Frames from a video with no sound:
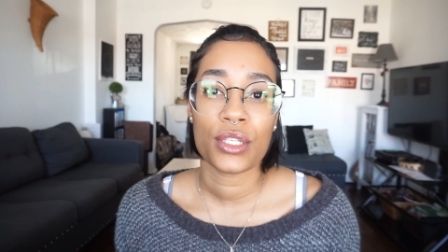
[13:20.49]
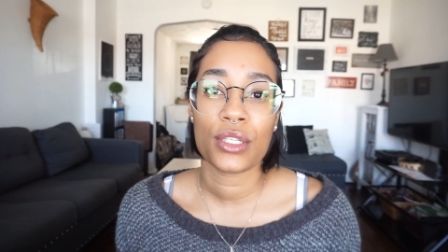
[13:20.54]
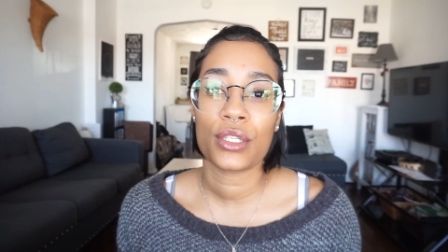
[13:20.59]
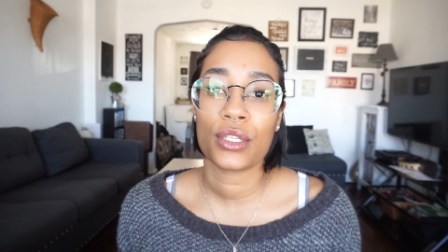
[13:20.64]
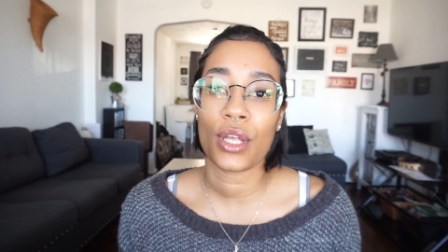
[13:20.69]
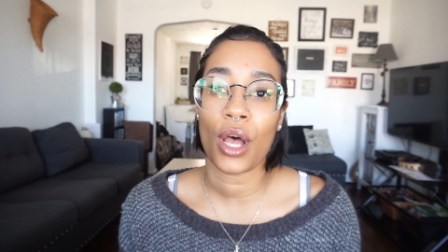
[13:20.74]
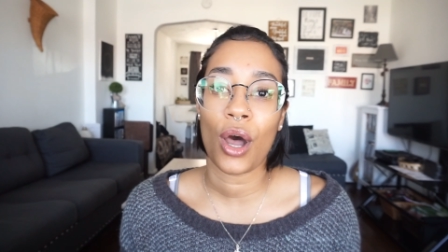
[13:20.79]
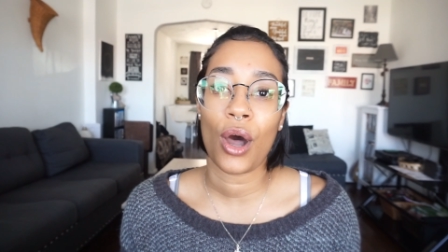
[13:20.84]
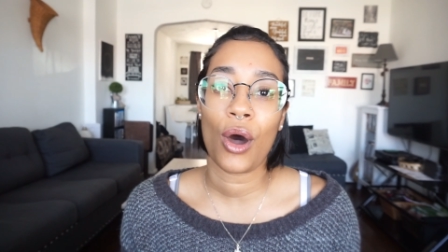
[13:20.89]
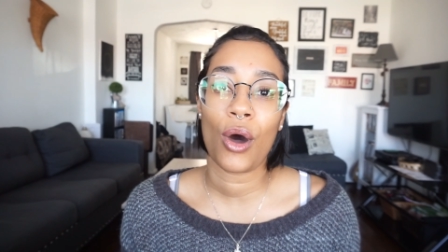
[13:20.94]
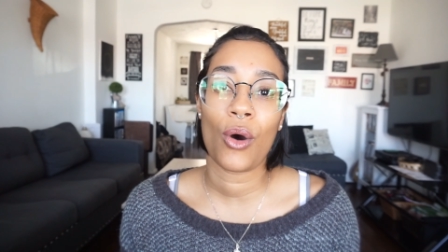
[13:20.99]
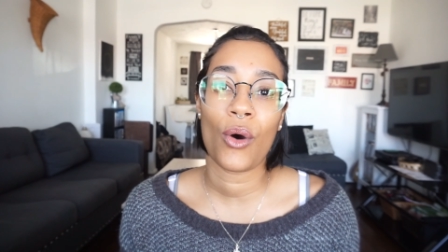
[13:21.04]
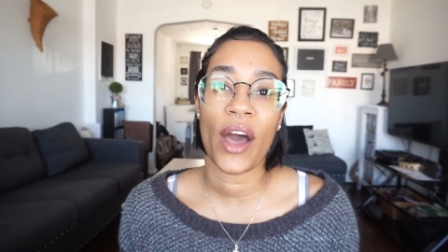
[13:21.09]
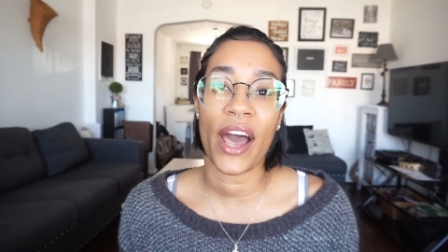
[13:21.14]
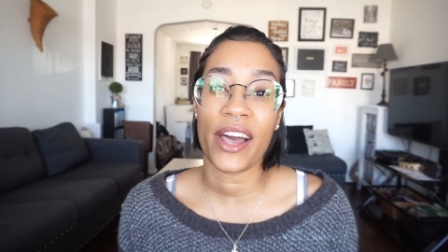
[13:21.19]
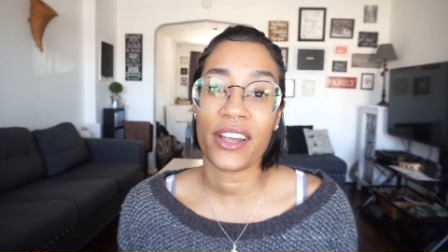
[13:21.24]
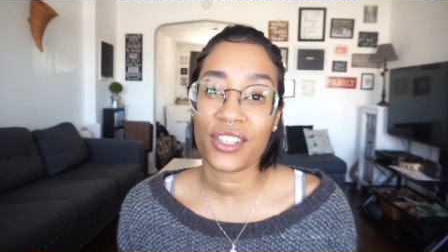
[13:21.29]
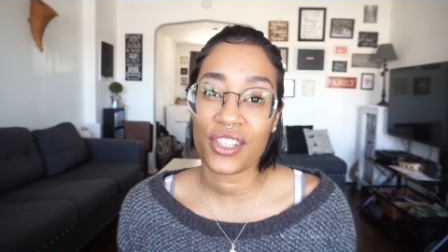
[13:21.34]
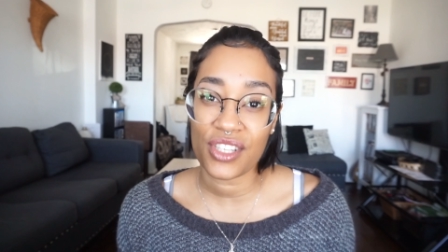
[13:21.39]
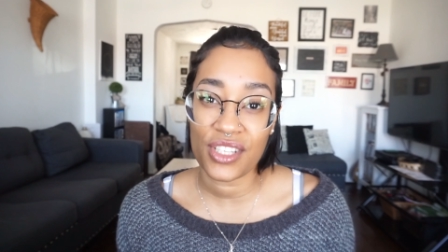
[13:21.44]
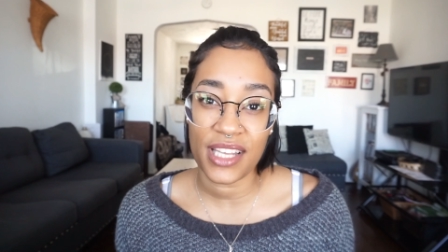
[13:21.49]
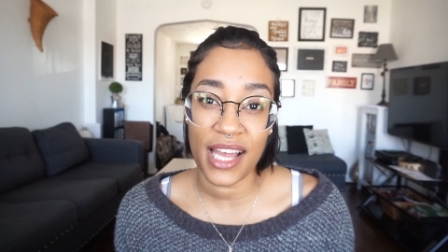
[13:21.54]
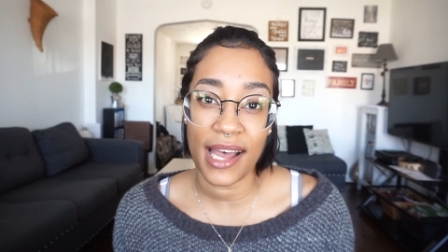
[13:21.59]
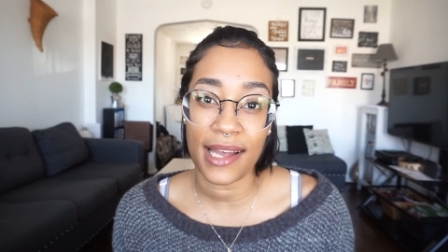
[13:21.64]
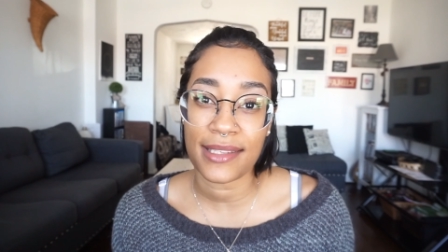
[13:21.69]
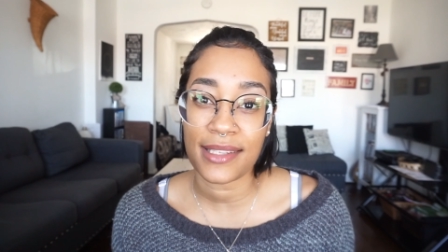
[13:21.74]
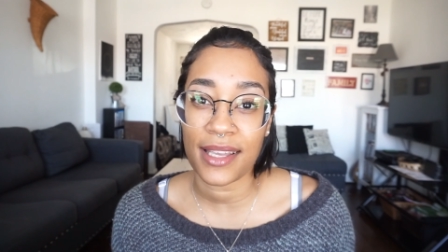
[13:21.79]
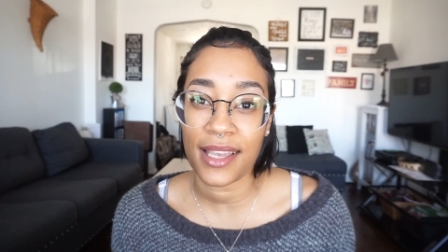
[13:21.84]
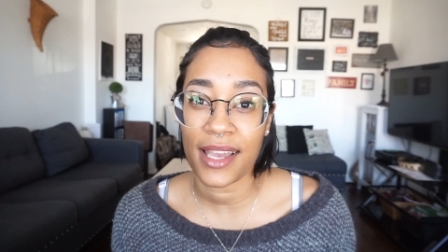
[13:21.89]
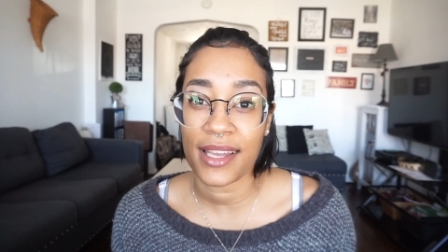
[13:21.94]
So
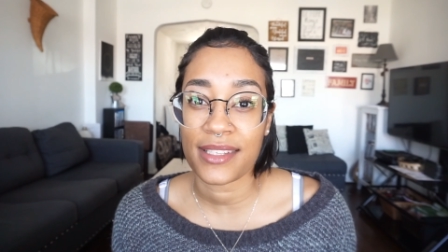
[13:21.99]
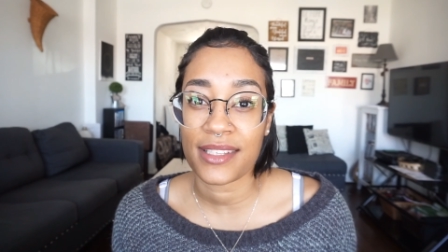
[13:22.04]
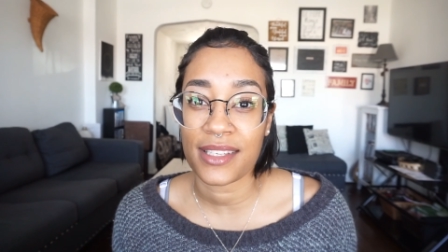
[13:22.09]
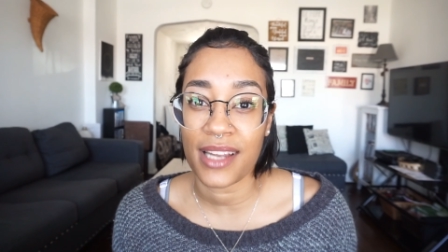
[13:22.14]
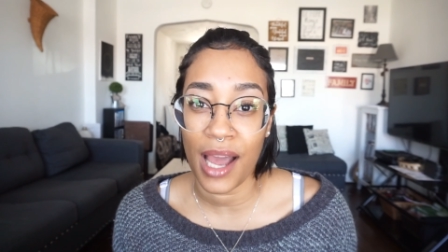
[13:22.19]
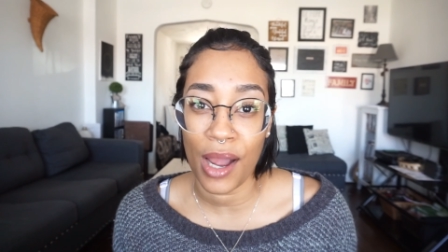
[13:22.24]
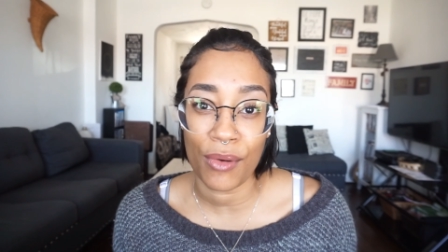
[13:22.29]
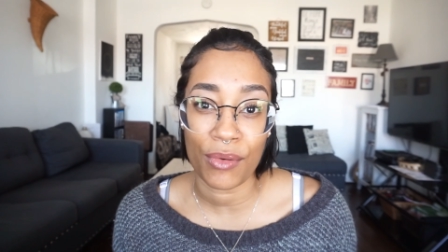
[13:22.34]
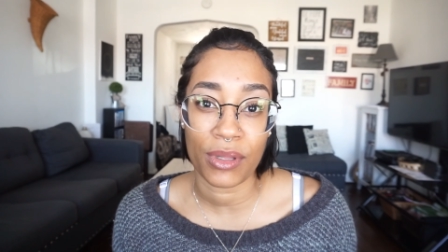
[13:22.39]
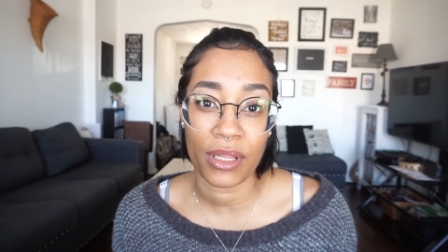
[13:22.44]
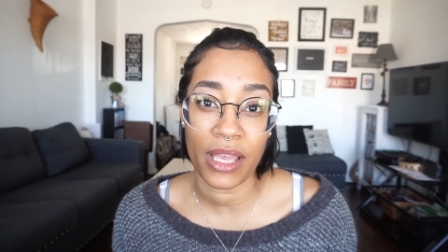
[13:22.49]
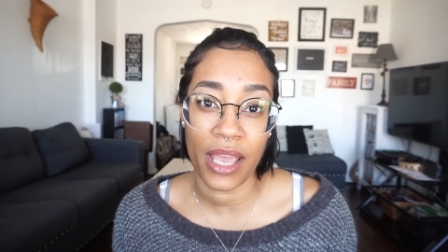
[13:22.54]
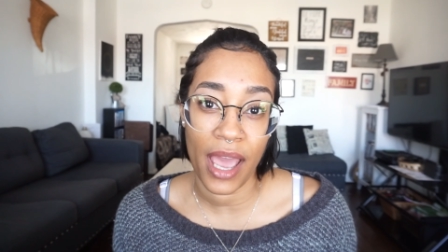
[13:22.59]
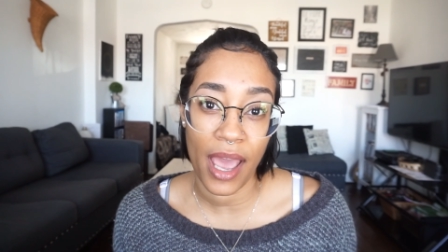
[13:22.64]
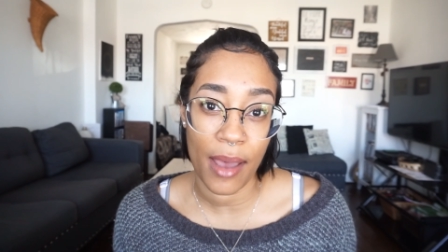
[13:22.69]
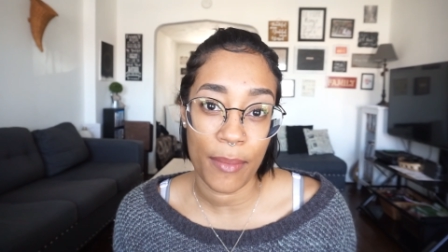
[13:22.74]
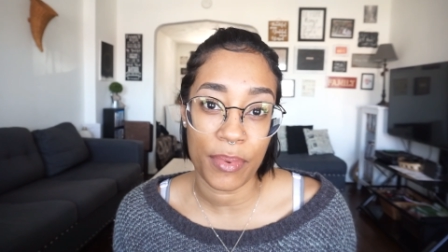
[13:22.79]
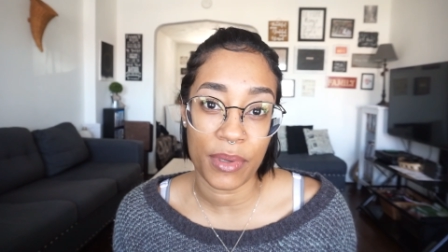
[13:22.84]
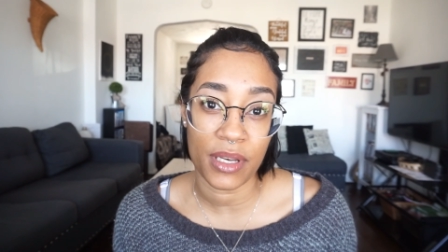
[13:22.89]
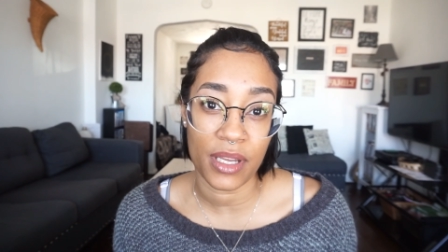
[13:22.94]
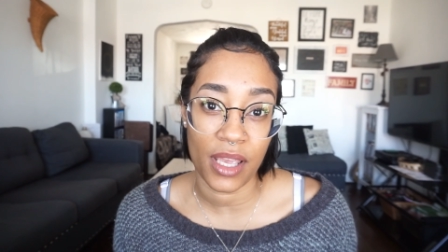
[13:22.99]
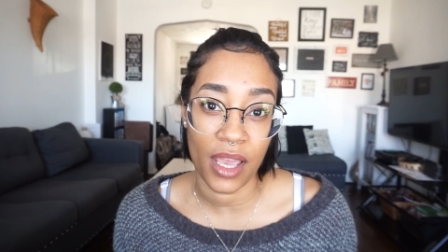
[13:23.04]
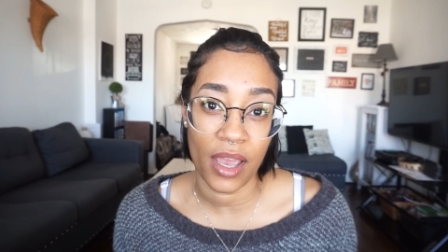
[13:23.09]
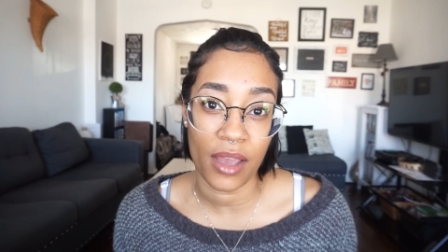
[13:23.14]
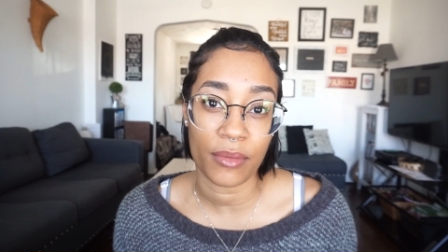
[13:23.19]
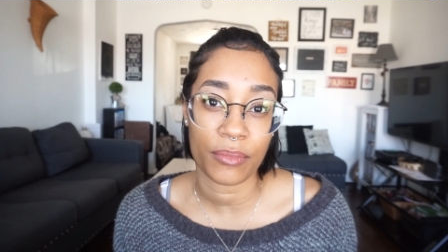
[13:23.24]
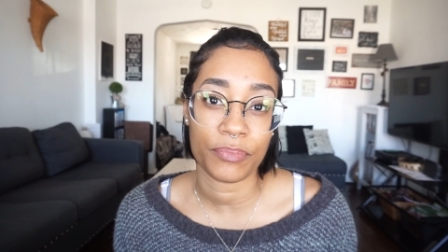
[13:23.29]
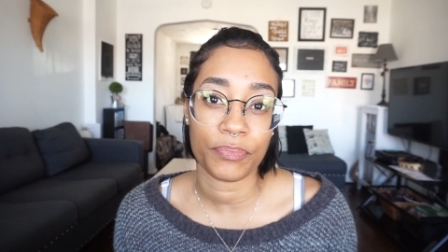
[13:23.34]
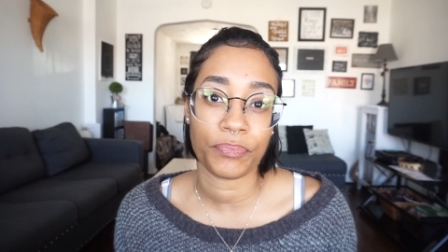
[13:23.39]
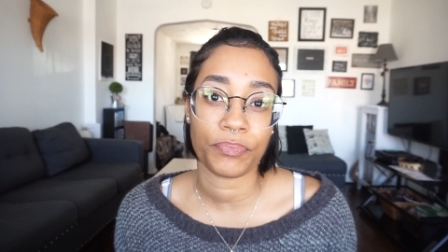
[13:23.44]
exercising has not really happened
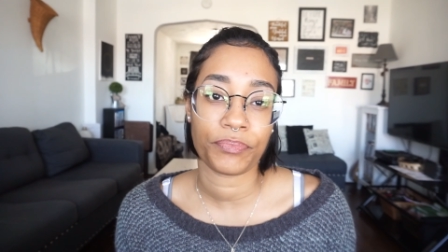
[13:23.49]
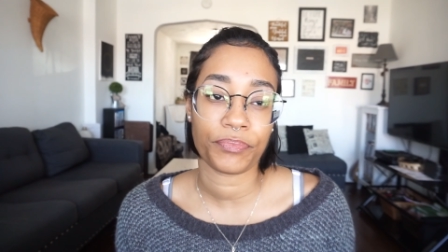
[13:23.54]
yet.